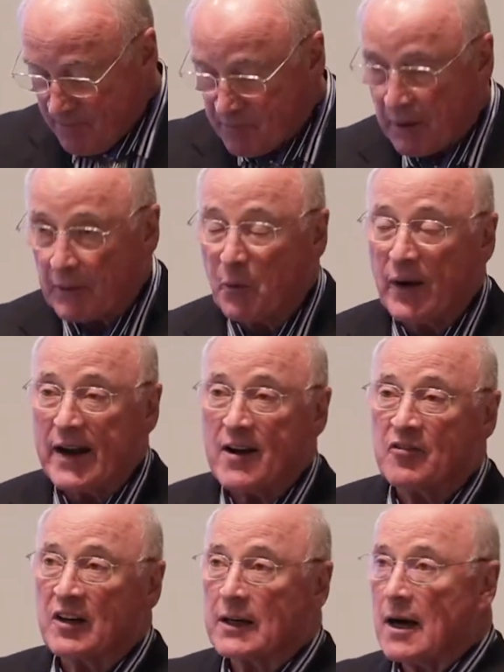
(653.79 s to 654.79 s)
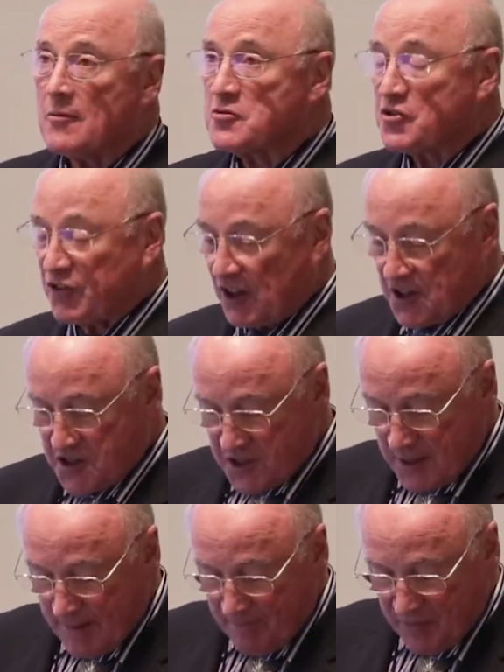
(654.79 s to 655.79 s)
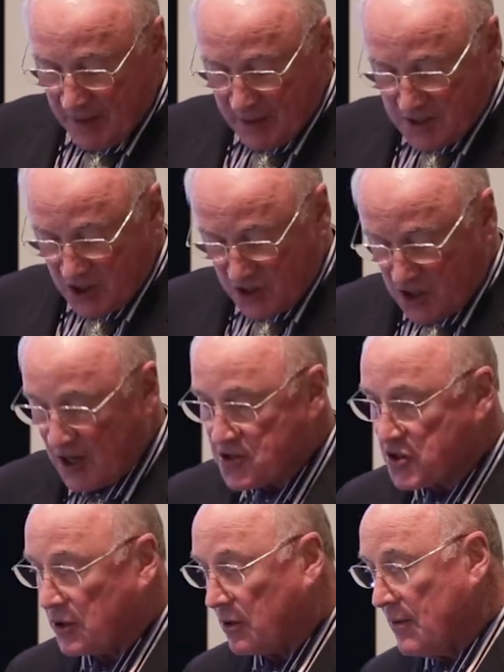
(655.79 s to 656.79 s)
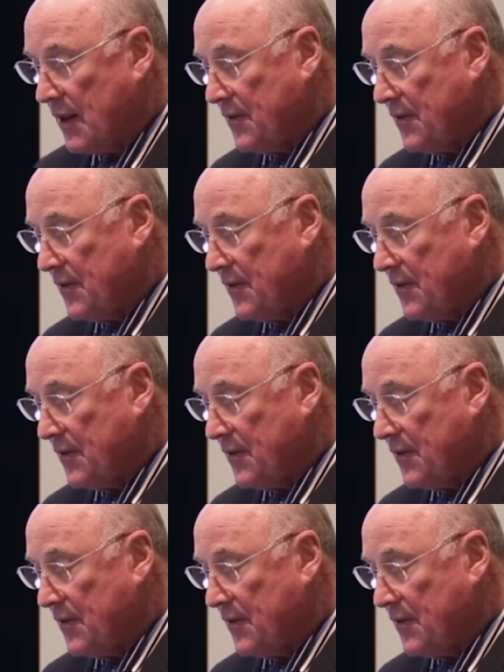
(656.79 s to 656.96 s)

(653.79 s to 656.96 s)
But whatever comes first, it is essential